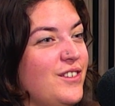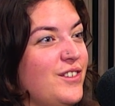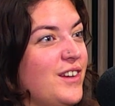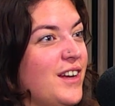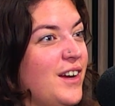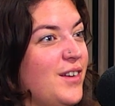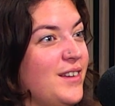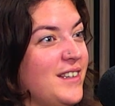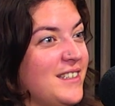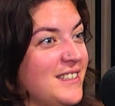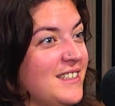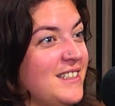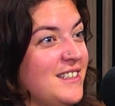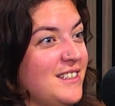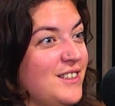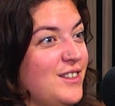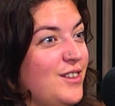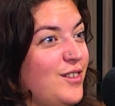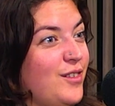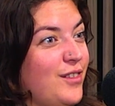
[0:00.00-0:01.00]
now,
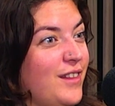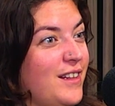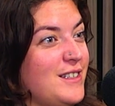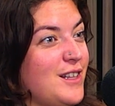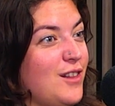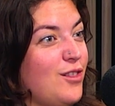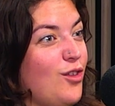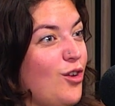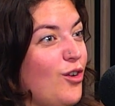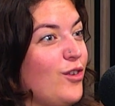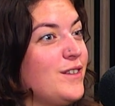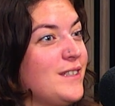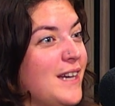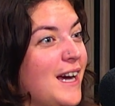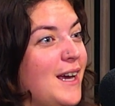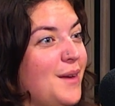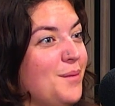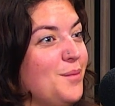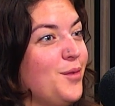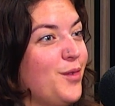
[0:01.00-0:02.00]
that's a long
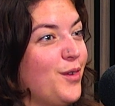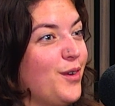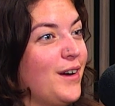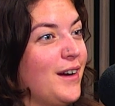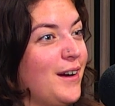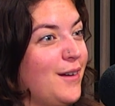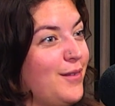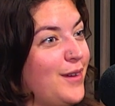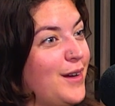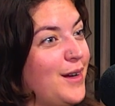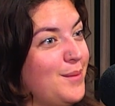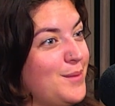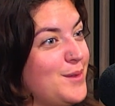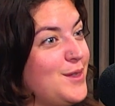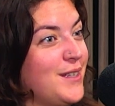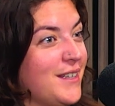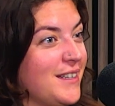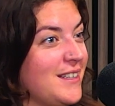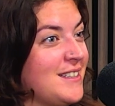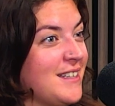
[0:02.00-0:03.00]
time for a firm
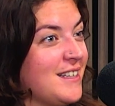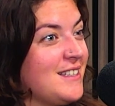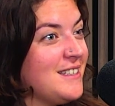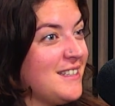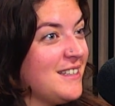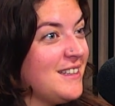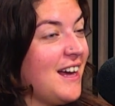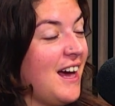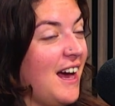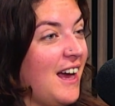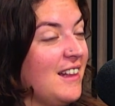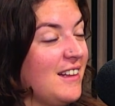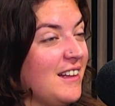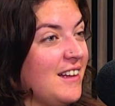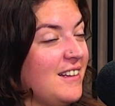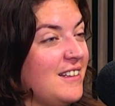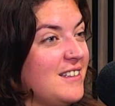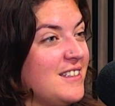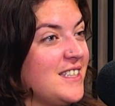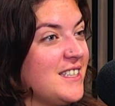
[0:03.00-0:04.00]
to exist in the
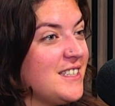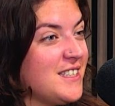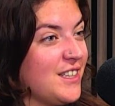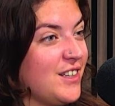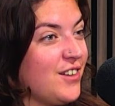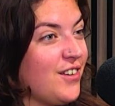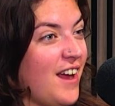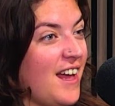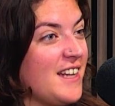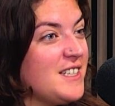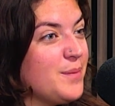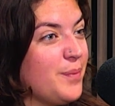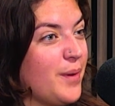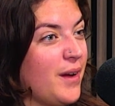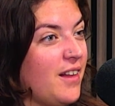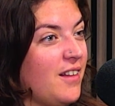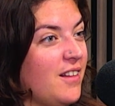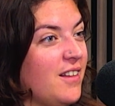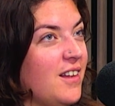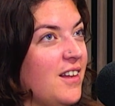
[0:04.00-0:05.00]
Highlands. It's
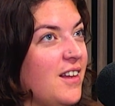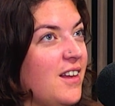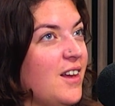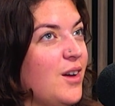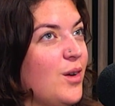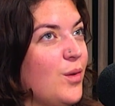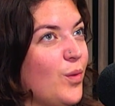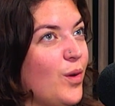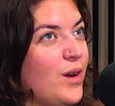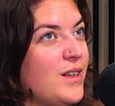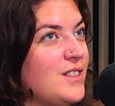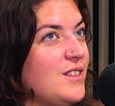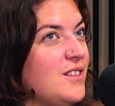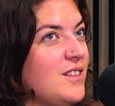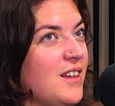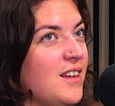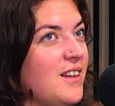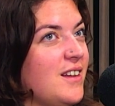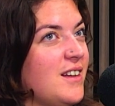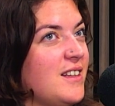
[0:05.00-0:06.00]
incredible. What do you
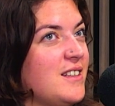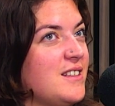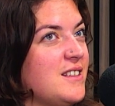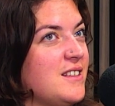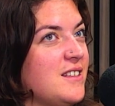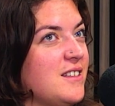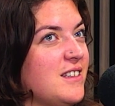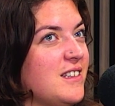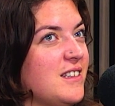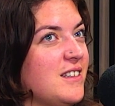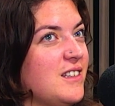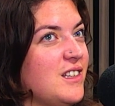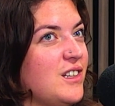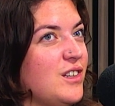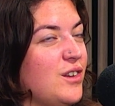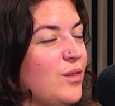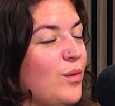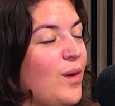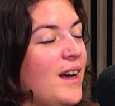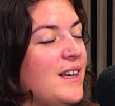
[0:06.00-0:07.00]
think
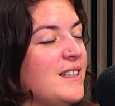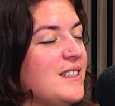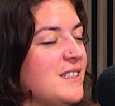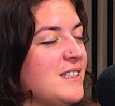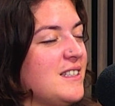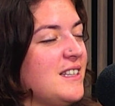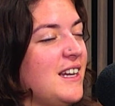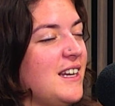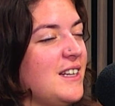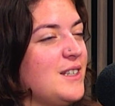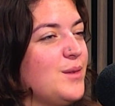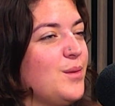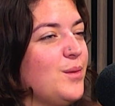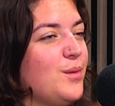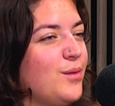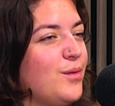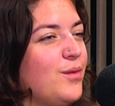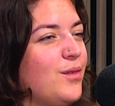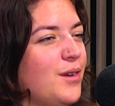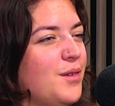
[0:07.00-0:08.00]
why has it stayed?
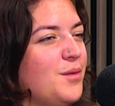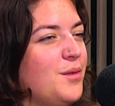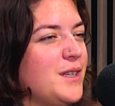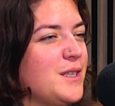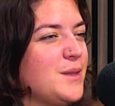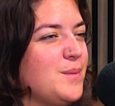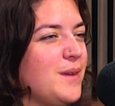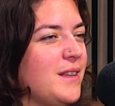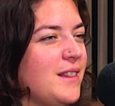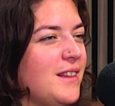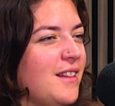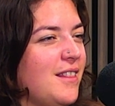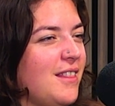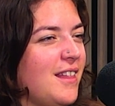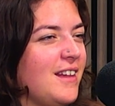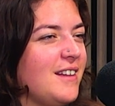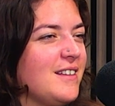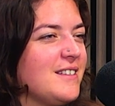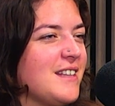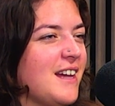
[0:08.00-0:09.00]
What's been the
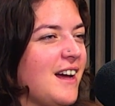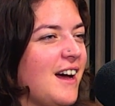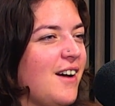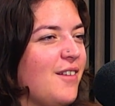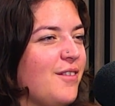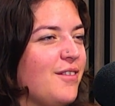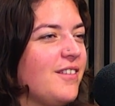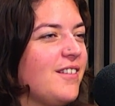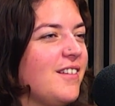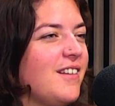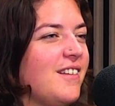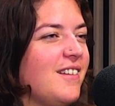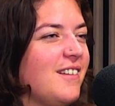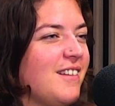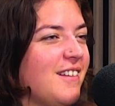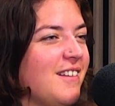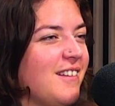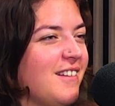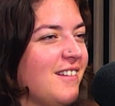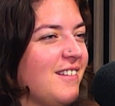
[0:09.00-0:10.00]
things that have
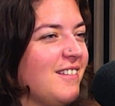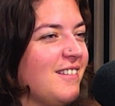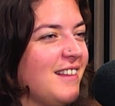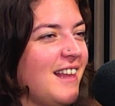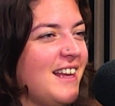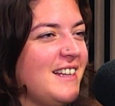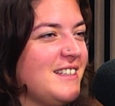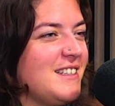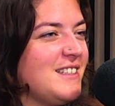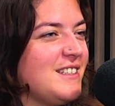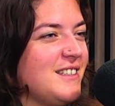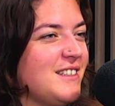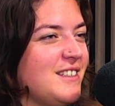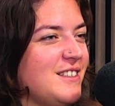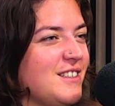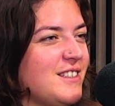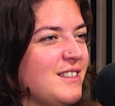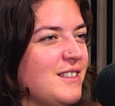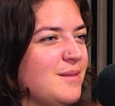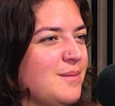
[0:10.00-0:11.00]
led it to
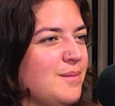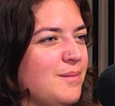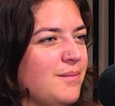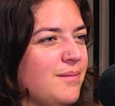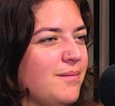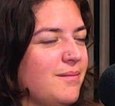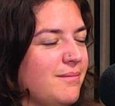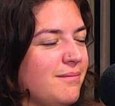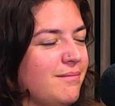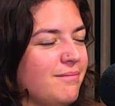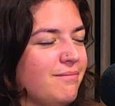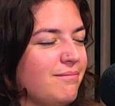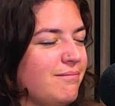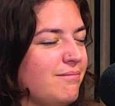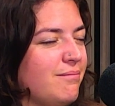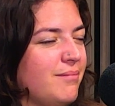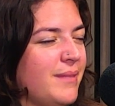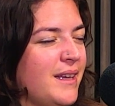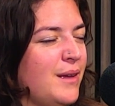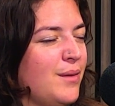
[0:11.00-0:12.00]
just
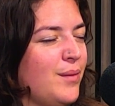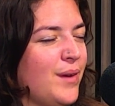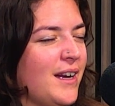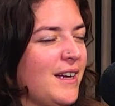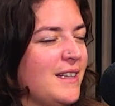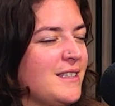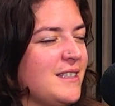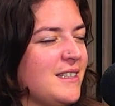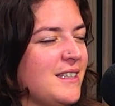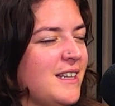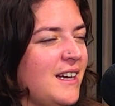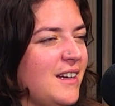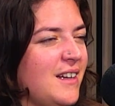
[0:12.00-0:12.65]
be where it is today?